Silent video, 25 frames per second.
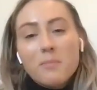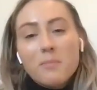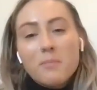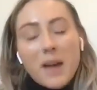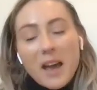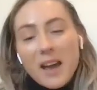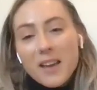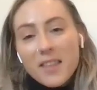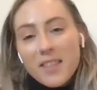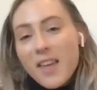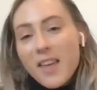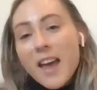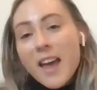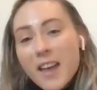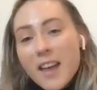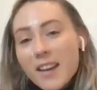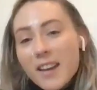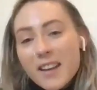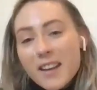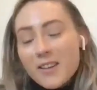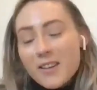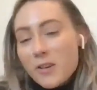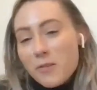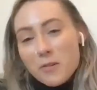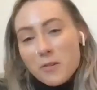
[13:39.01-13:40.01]
back then
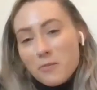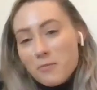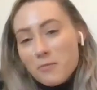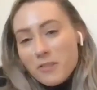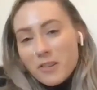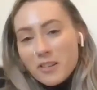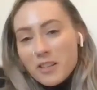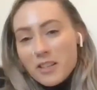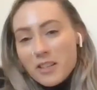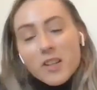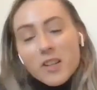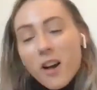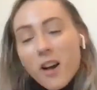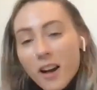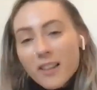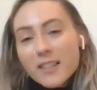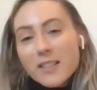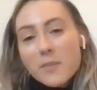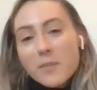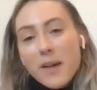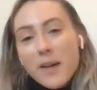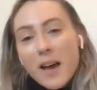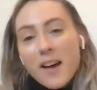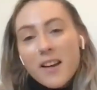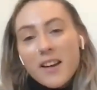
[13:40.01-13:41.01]
and no one really
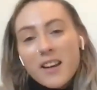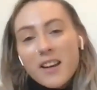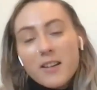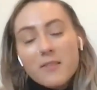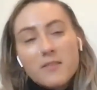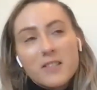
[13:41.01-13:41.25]
talked about it.